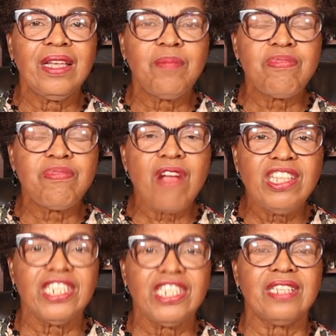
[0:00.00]

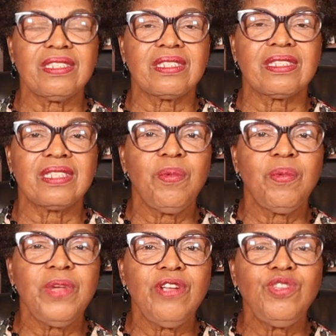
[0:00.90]
projects
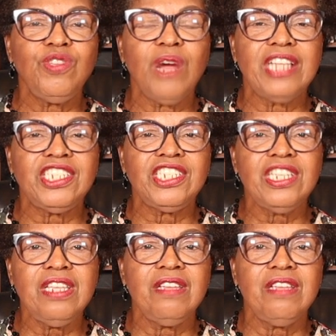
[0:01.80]
where you
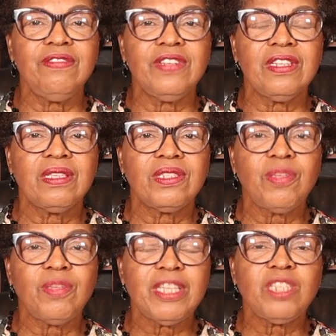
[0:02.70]
achieved
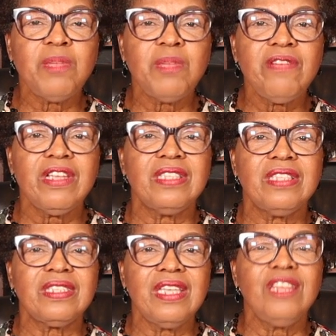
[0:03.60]
some
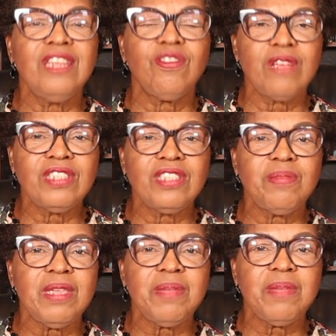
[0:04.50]
experience in your
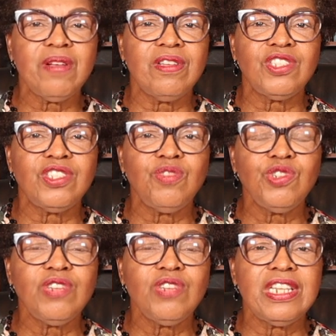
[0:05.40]
resume, because you
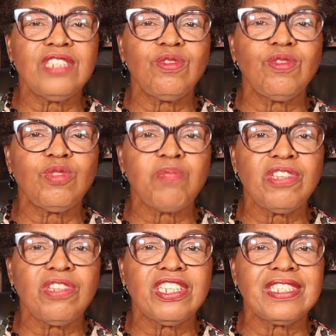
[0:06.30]
should list those
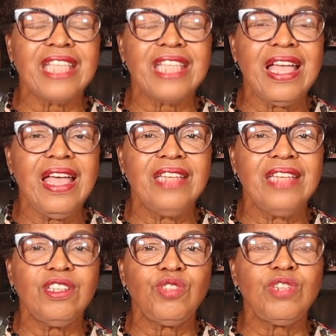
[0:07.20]
projects
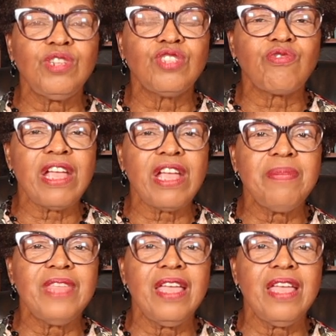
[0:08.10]
and to
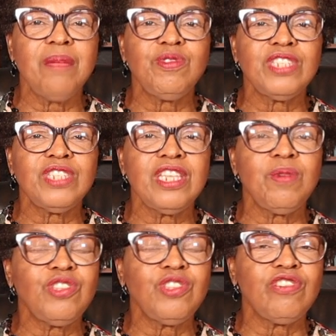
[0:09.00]
describe them, to say
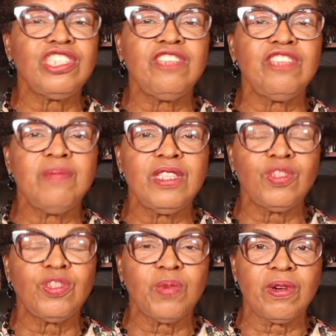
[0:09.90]
what your
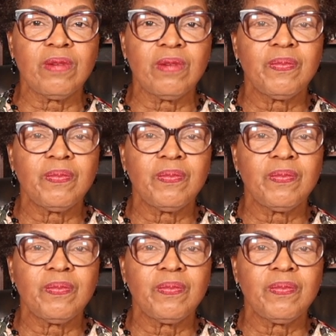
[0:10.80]
achievements were.